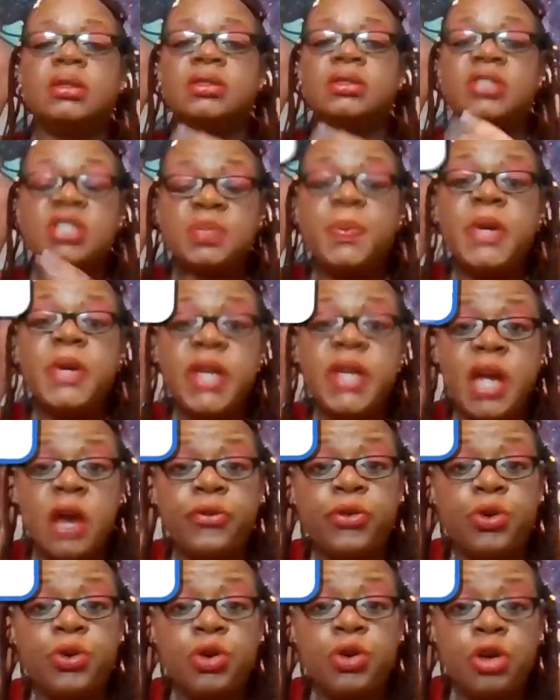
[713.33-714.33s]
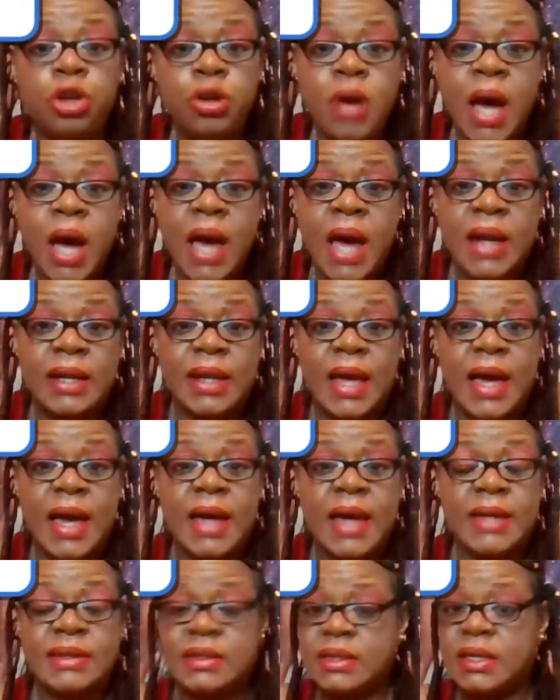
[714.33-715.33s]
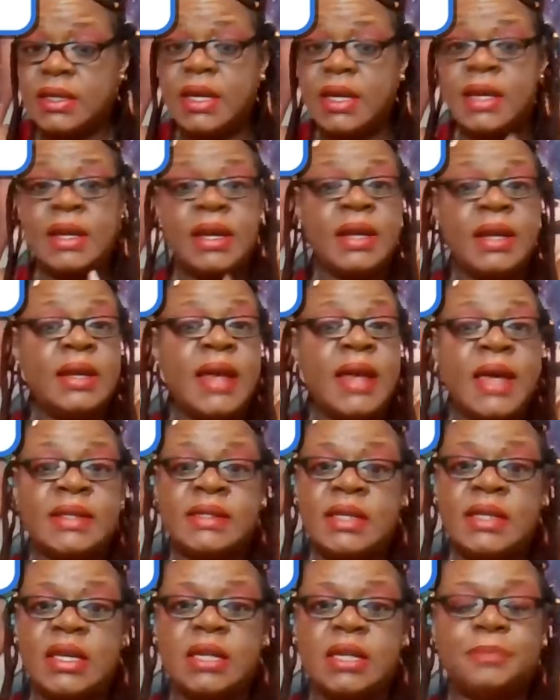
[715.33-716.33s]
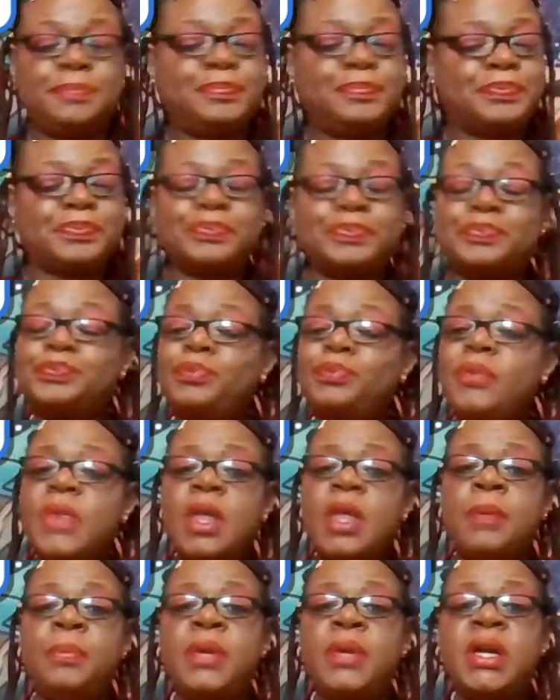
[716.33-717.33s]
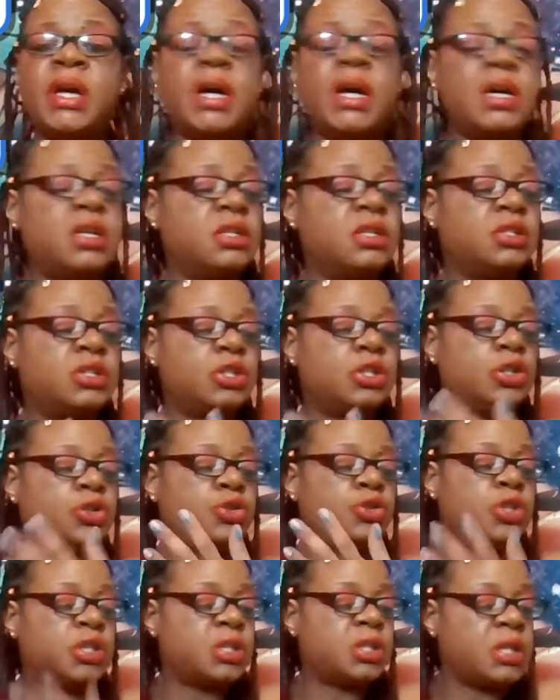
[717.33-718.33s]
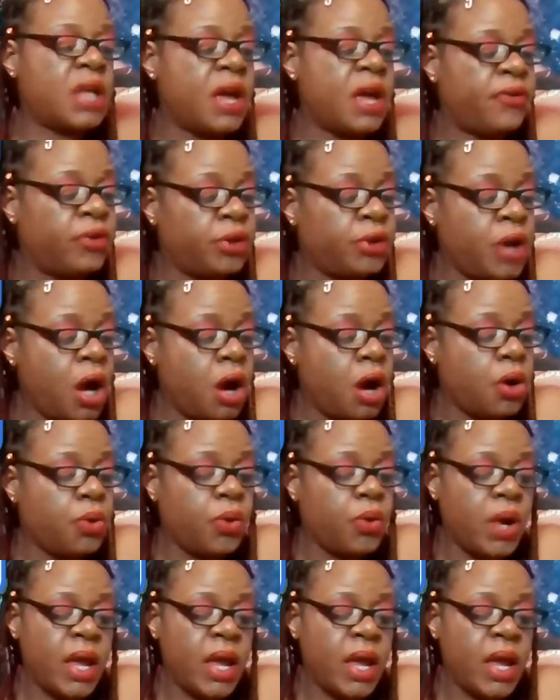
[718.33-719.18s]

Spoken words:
Just be careful who you idolize, and that's it. Because you just never know.